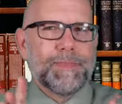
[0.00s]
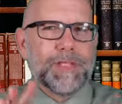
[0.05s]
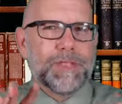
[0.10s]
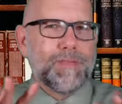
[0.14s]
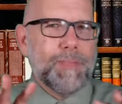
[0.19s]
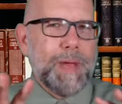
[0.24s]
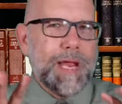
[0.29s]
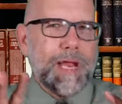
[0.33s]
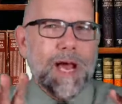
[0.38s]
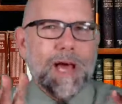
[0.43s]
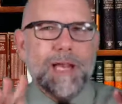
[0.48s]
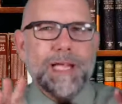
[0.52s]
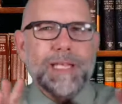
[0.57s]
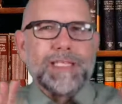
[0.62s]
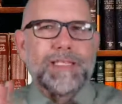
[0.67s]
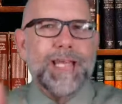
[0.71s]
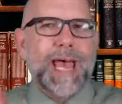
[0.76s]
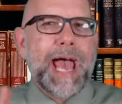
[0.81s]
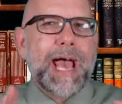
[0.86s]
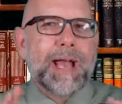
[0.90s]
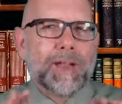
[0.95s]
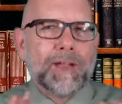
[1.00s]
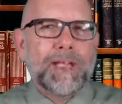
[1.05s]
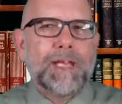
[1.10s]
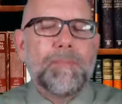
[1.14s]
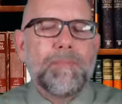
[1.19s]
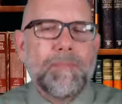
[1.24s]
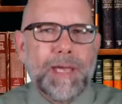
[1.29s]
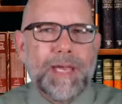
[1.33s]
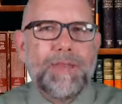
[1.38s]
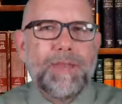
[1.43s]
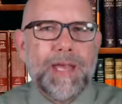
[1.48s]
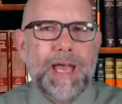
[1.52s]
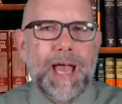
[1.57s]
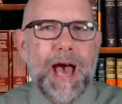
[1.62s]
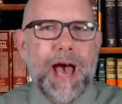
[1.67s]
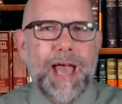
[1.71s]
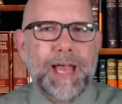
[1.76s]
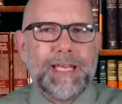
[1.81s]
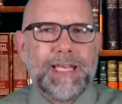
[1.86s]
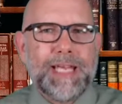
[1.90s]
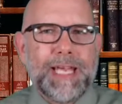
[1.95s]
may not exactly be the
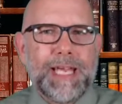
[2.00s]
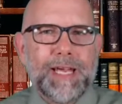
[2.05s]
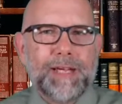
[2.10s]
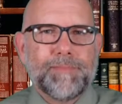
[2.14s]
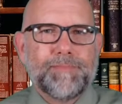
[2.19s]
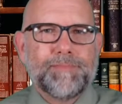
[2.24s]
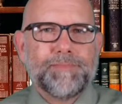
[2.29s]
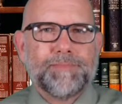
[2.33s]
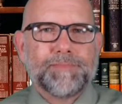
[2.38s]
idea